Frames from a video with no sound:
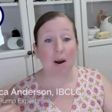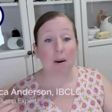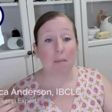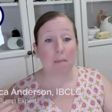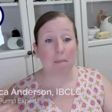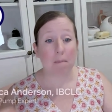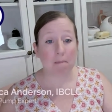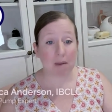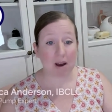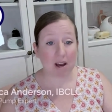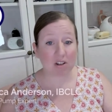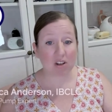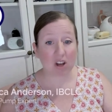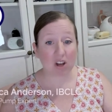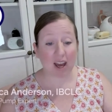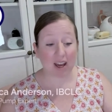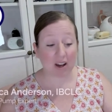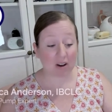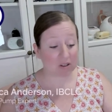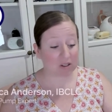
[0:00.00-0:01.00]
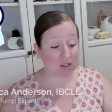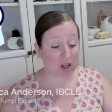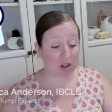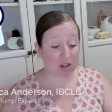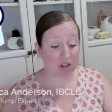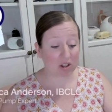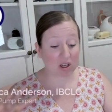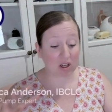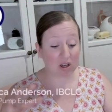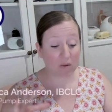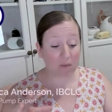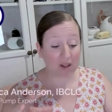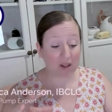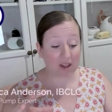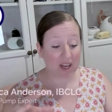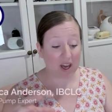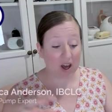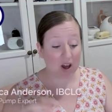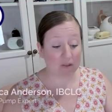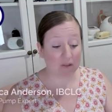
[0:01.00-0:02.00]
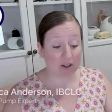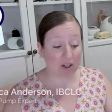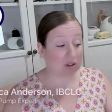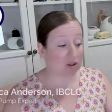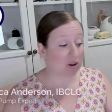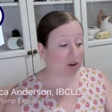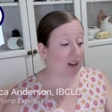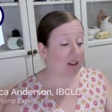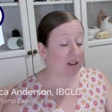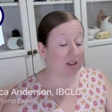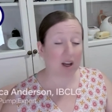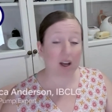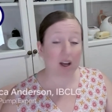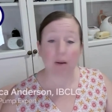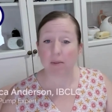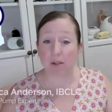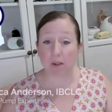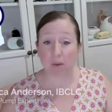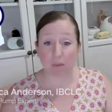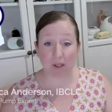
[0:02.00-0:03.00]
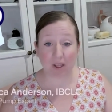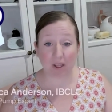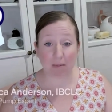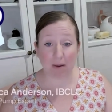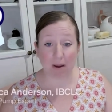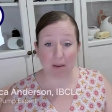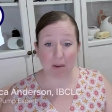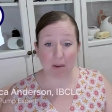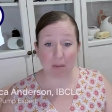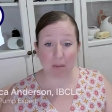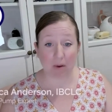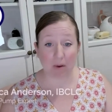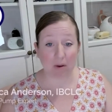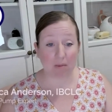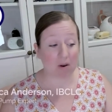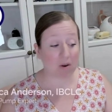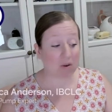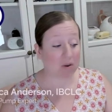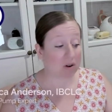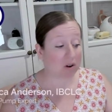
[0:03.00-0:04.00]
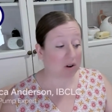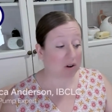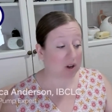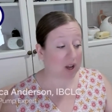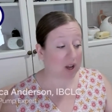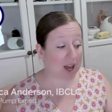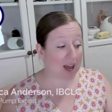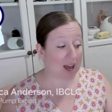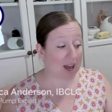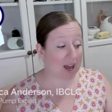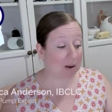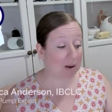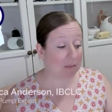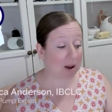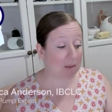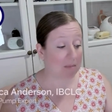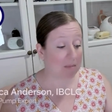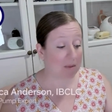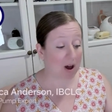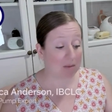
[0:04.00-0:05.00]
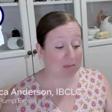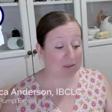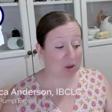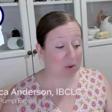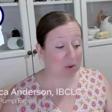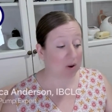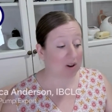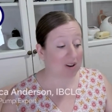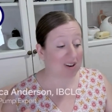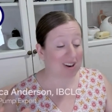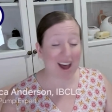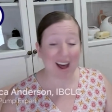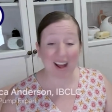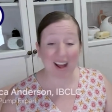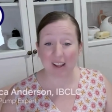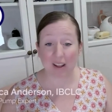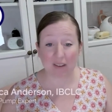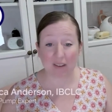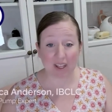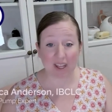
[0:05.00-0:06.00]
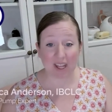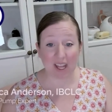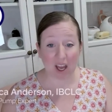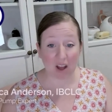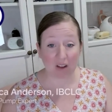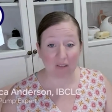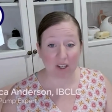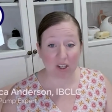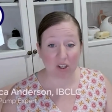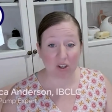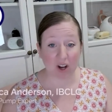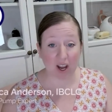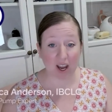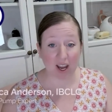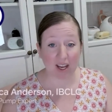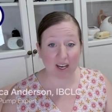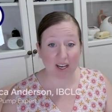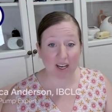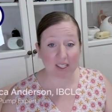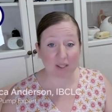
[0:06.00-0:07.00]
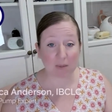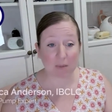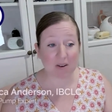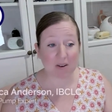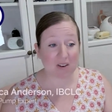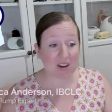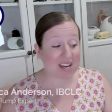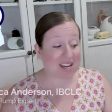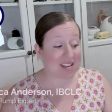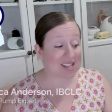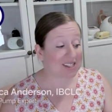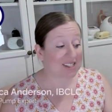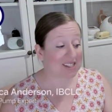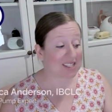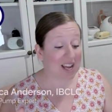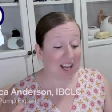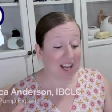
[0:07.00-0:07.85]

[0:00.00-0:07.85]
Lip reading: much higher suction with the Elvie Stride cups with the Baby Buddha motor. And my moms who are not loving the Elvie Stride experience